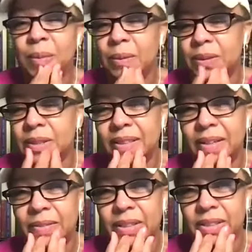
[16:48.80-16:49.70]
he was a
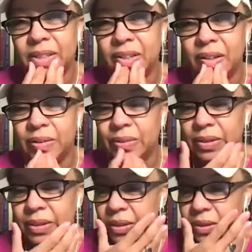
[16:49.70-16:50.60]
slave and he said no,
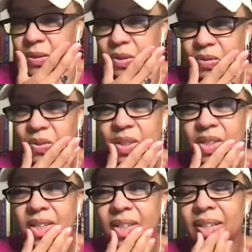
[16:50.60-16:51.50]
you know, he was
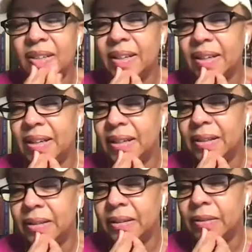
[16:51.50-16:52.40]
free,
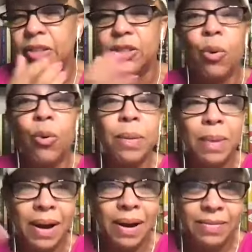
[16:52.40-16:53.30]
and the story
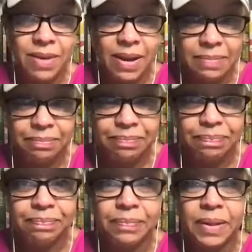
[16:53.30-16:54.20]
behind that
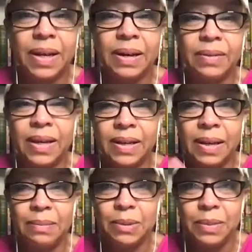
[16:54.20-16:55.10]
and how that
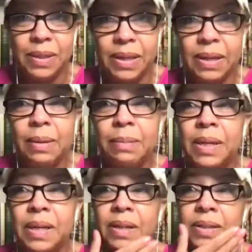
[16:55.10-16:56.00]
came to be.
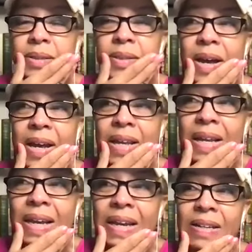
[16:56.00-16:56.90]
Because I
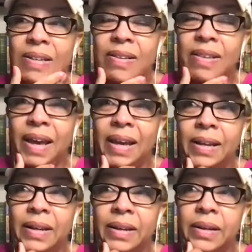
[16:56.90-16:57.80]
liked
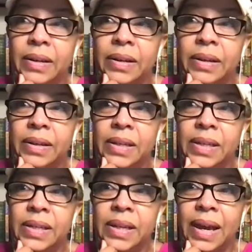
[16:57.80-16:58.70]
that
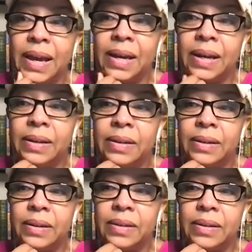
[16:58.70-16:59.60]
he had
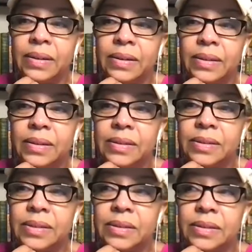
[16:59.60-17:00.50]

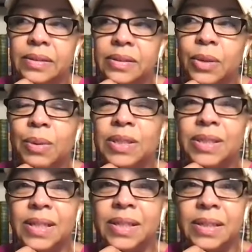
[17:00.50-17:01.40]
so much
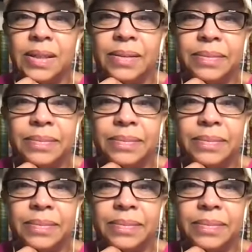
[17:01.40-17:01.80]
dignity.